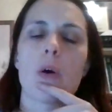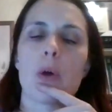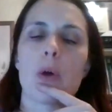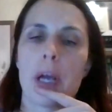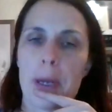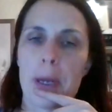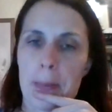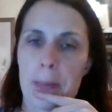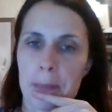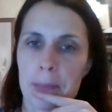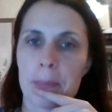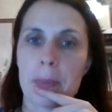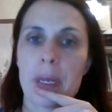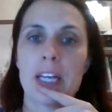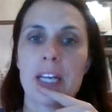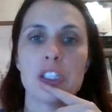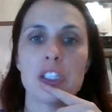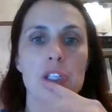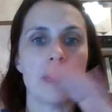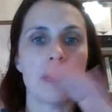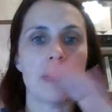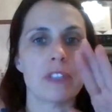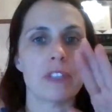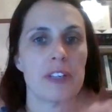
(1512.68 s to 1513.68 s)
Okay. And
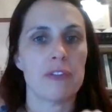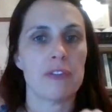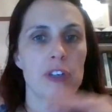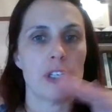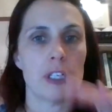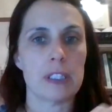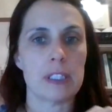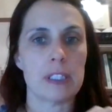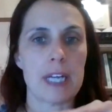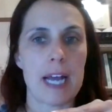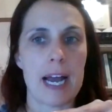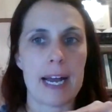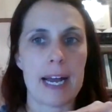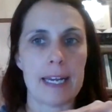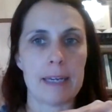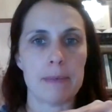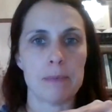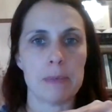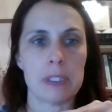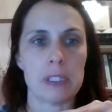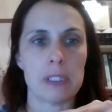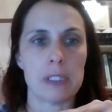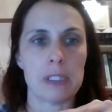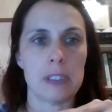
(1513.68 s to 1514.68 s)
do you have different
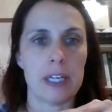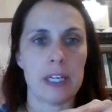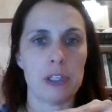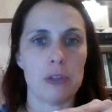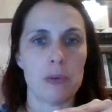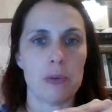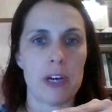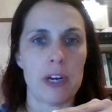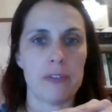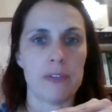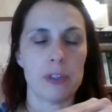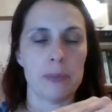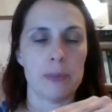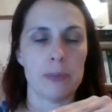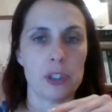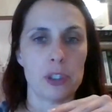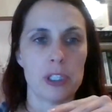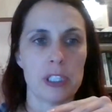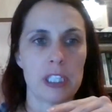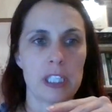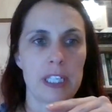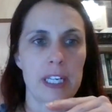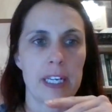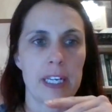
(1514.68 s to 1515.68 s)
times that you offer them
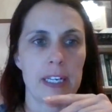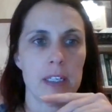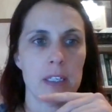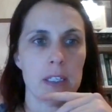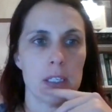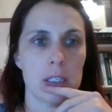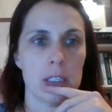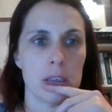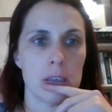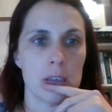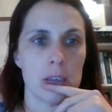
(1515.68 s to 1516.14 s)
during the day?